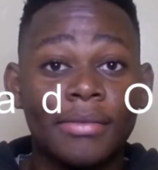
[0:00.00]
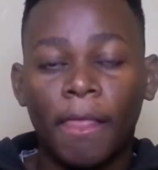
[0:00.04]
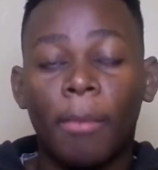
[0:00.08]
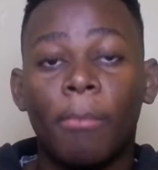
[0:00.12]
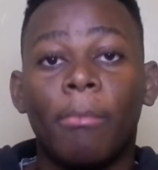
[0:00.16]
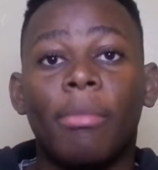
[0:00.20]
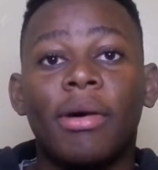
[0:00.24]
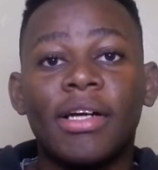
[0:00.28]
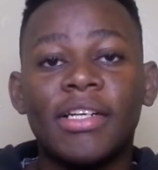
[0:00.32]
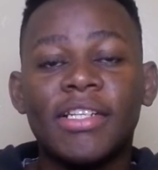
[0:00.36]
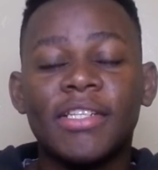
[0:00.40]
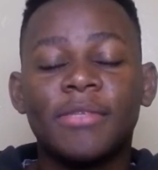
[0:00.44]

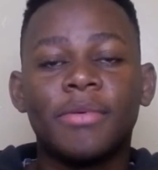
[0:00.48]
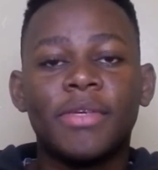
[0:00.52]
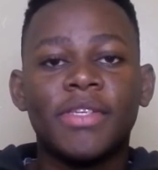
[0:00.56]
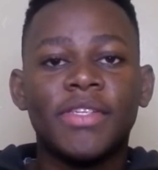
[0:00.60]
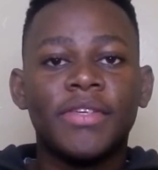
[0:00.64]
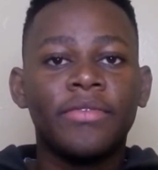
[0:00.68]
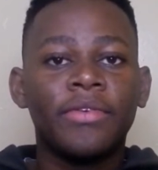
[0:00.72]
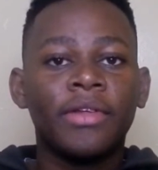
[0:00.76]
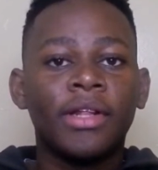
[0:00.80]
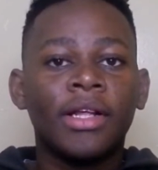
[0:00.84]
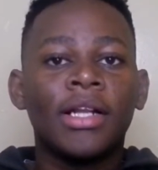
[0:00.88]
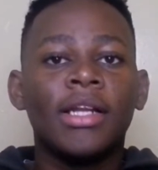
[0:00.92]
But
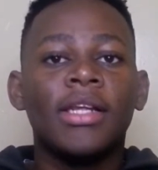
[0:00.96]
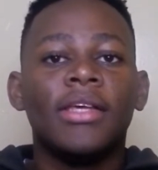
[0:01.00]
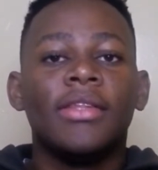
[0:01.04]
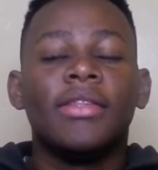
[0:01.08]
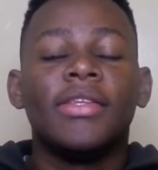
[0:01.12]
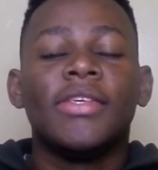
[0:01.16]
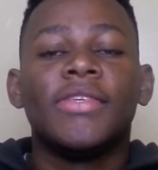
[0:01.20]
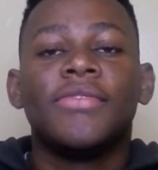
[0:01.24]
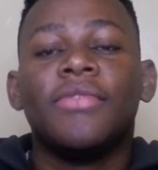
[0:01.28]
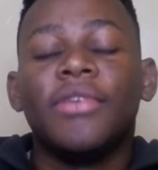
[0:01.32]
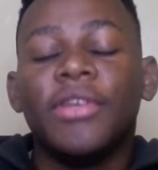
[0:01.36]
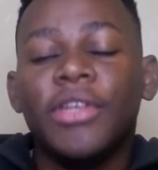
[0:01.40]
specifically in
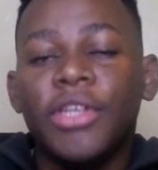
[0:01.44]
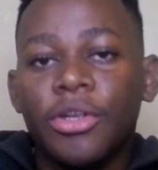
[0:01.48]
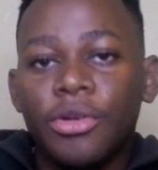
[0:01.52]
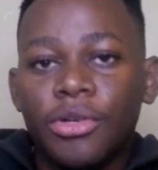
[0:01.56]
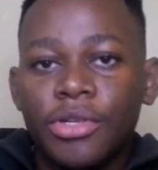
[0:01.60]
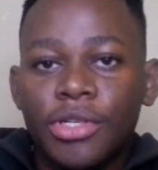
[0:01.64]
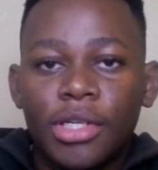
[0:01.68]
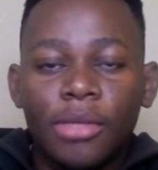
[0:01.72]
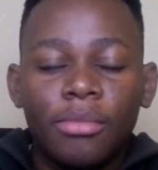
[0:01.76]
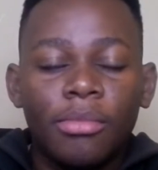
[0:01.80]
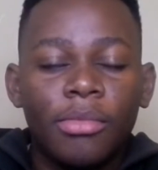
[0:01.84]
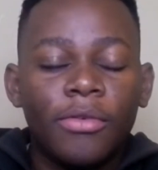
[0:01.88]
this video, we
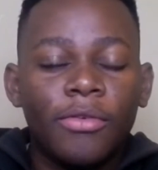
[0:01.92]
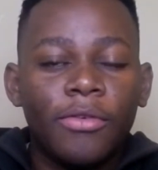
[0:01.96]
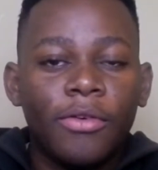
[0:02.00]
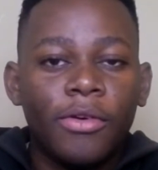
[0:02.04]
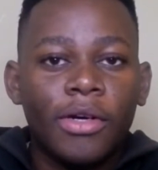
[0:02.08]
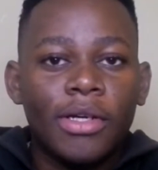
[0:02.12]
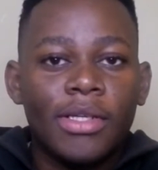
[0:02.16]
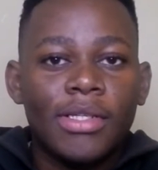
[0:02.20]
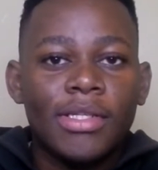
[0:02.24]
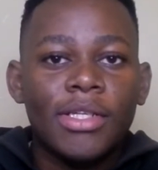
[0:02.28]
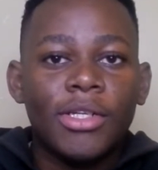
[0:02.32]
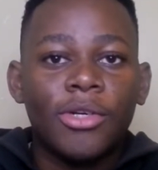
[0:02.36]
shall be
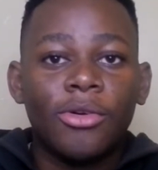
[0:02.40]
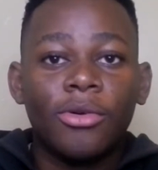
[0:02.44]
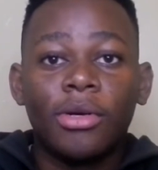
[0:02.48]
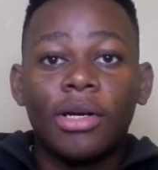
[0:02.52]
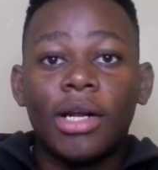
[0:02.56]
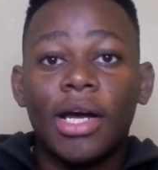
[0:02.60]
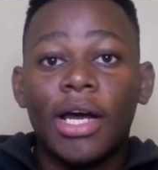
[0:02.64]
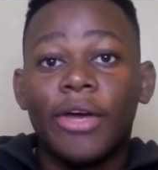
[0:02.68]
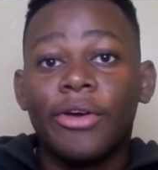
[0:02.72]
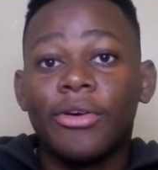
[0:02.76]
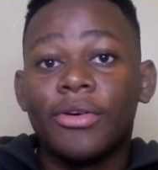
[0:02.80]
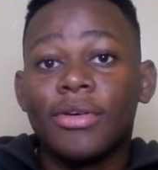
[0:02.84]
focusing on
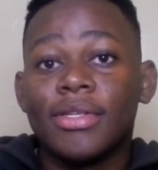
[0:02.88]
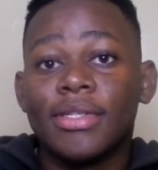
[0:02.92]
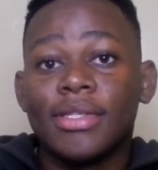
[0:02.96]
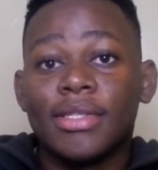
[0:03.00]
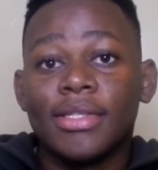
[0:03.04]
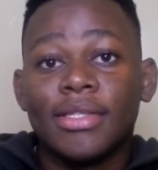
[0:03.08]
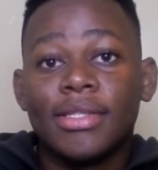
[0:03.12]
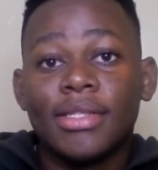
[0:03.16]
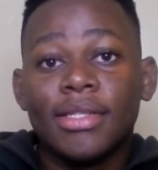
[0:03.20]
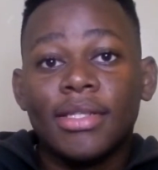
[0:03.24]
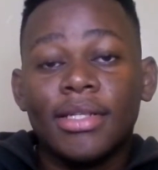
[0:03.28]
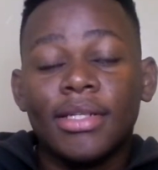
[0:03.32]
iOS
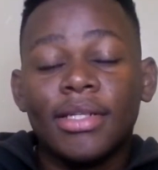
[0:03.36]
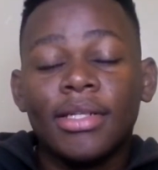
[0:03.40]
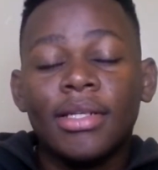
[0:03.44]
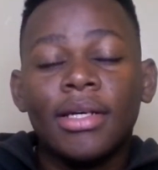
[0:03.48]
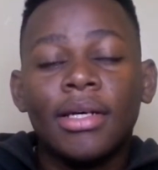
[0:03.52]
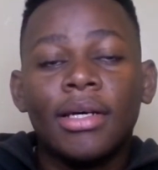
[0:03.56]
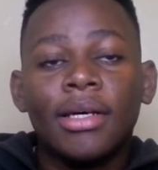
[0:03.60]
16,